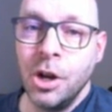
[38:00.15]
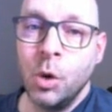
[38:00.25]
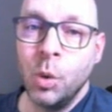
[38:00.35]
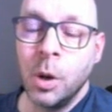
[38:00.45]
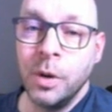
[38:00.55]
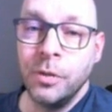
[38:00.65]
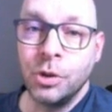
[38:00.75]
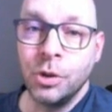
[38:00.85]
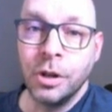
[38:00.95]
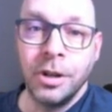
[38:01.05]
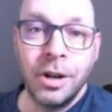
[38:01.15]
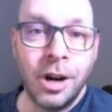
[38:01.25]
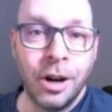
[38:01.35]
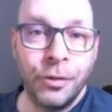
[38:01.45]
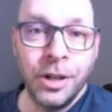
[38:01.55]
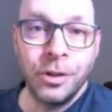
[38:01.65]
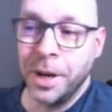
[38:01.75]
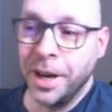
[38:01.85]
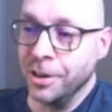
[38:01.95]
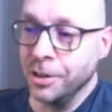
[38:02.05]
where we've stored our face
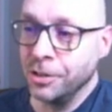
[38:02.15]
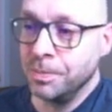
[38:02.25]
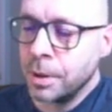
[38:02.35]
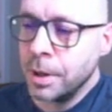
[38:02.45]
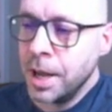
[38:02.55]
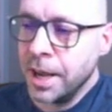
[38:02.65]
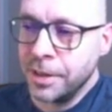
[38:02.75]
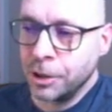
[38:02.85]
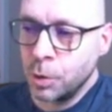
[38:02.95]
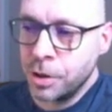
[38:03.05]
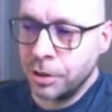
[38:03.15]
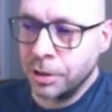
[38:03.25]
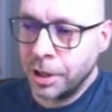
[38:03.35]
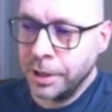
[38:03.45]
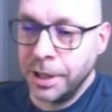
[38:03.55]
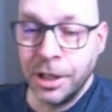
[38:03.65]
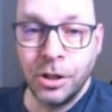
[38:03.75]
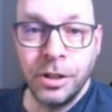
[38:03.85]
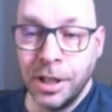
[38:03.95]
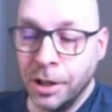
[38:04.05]
patterns. And that's what this line
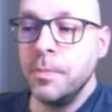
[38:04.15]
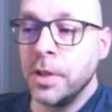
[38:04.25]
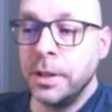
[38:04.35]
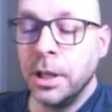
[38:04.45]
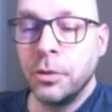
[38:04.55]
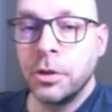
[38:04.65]
here does. It tells the